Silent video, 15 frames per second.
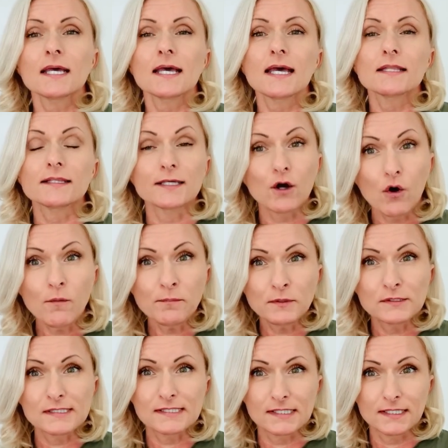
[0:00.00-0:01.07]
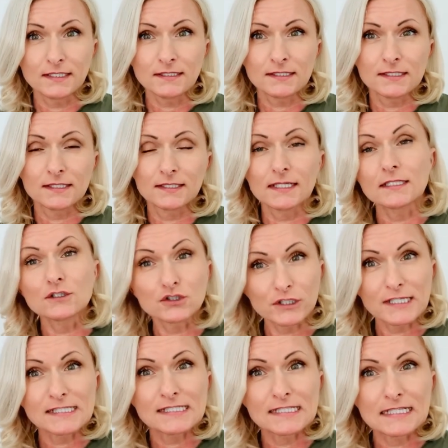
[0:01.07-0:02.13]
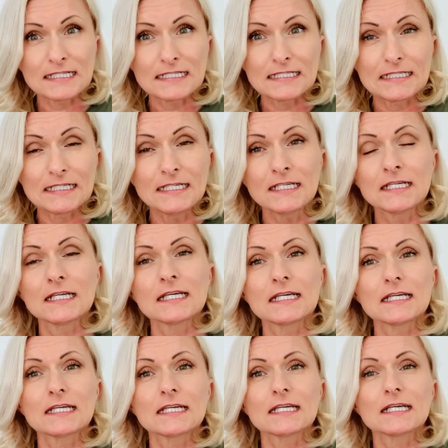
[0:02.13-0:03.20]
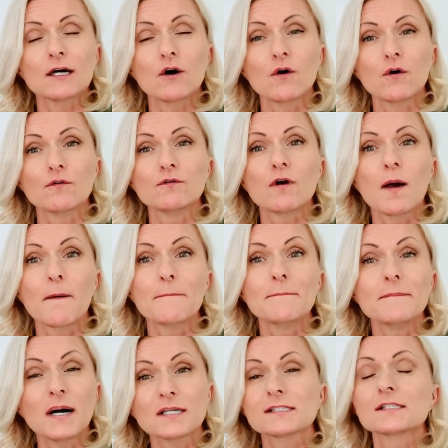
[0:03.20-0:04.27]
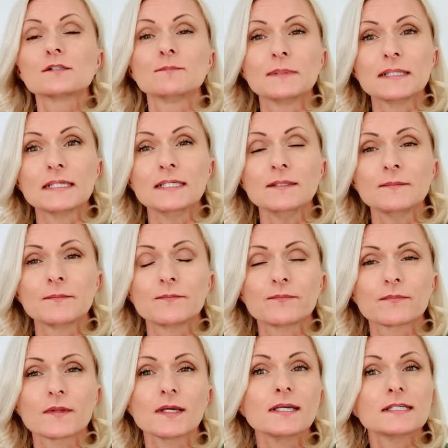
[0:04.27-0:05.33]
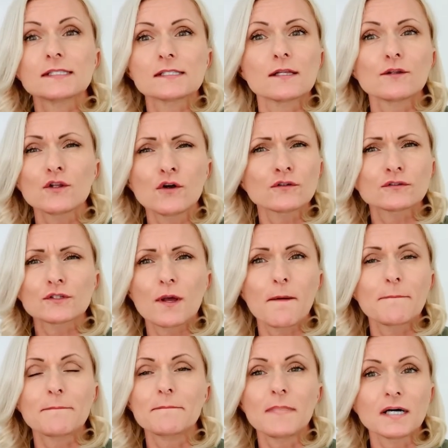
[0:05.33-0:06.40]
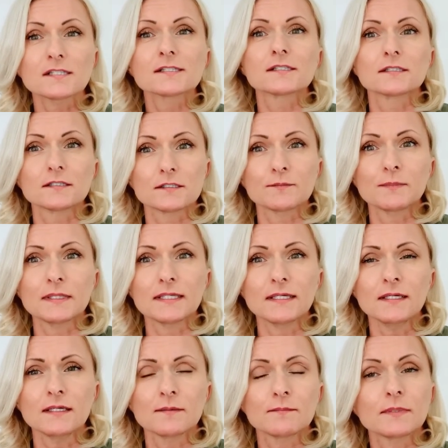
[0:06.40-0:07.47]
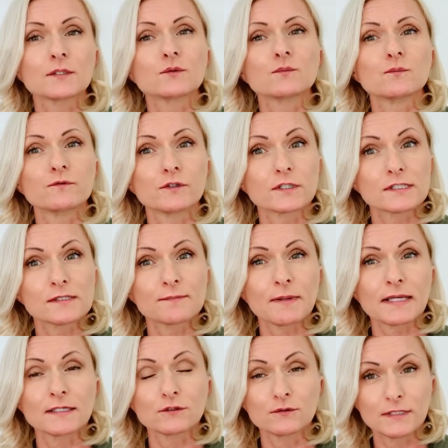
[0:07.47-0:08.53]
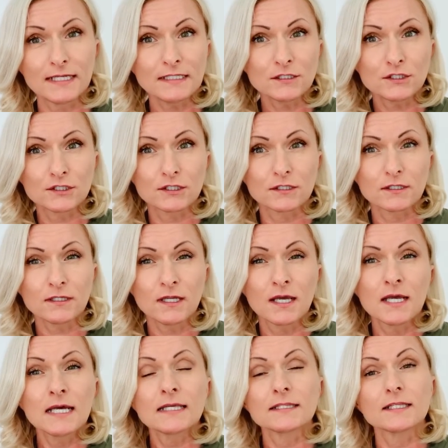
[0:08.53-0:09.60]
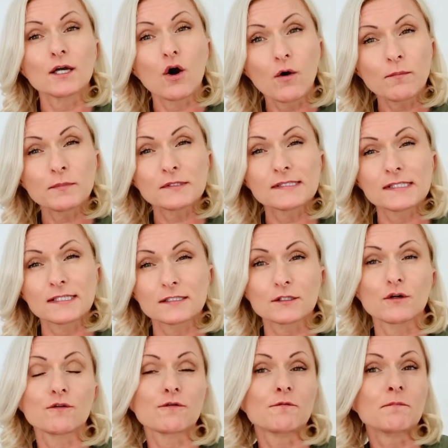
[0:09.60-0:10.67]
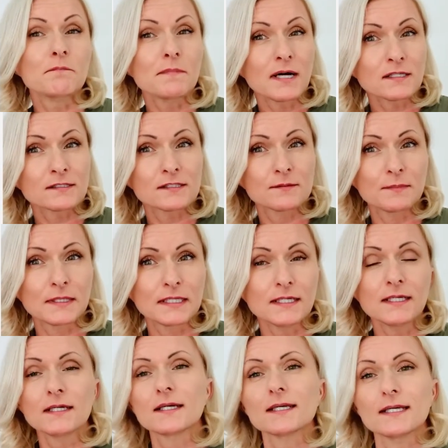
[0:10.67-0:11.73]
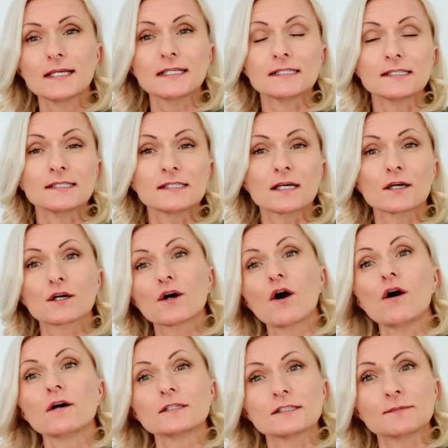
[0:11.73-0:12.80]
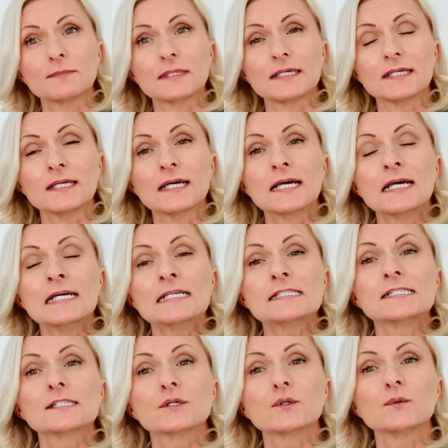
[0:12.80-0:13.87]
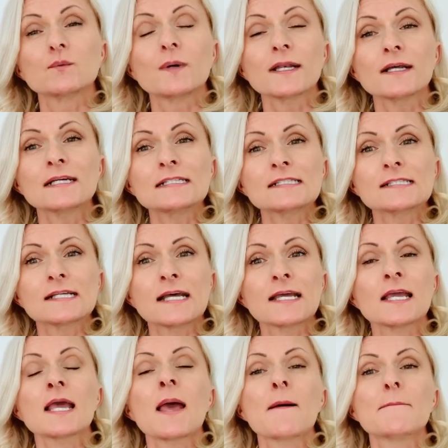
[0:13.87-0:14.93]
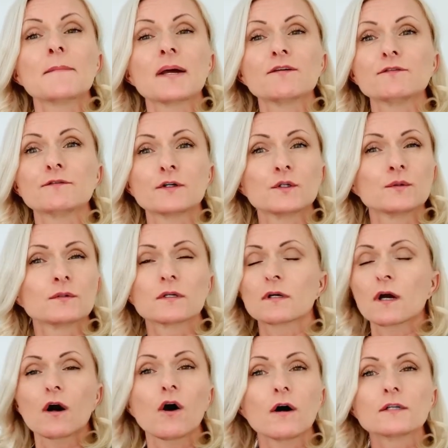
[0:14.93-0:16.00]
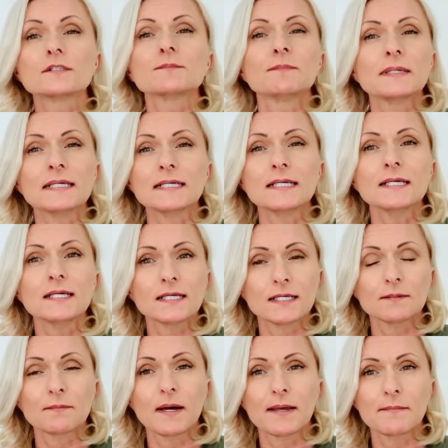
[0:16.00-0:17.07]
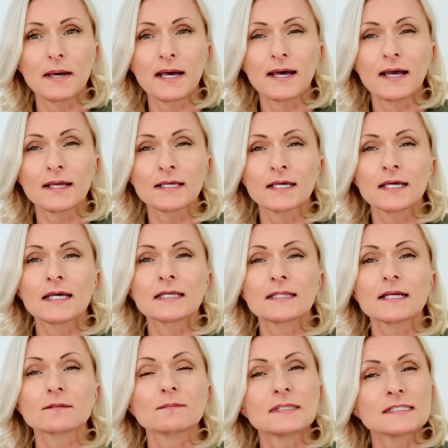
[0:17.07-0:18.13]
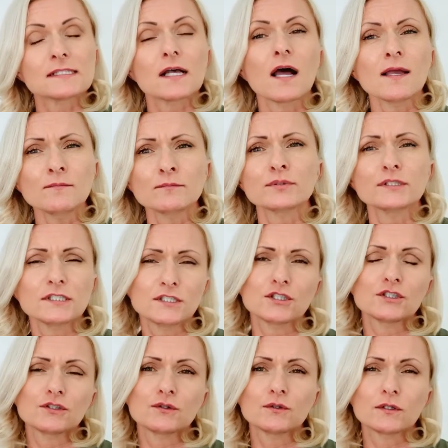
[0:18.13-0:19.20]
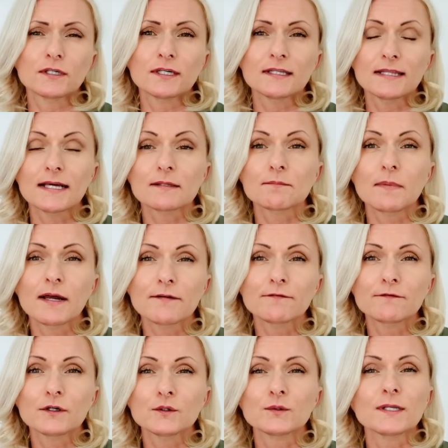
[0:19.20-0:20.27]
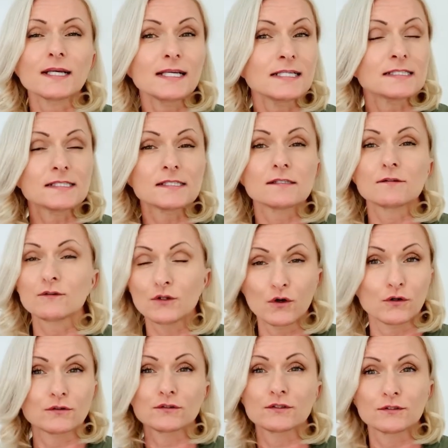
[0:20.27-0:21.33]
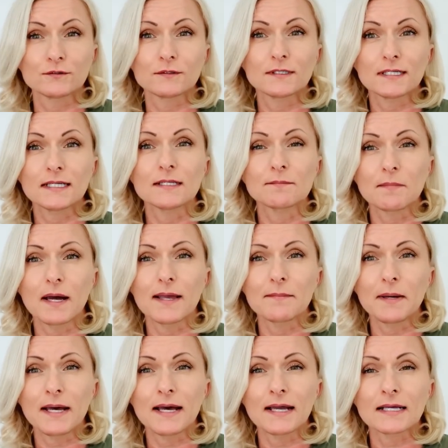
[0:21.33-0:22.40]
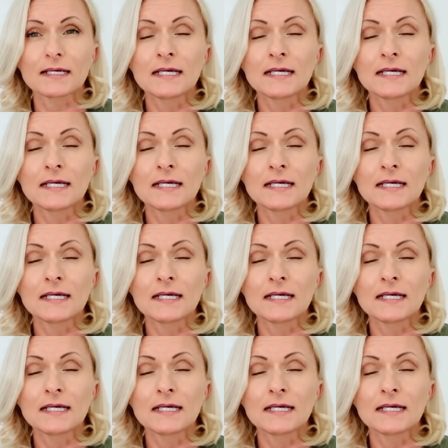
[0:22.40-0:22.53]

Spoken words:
The opposite, interestingly, of must be is not mustn't be, but for speculation, the opposite of must be is can't be. So when I say my phone can't be in my bag, that means I'm pretty sure that my phone is not in my bag.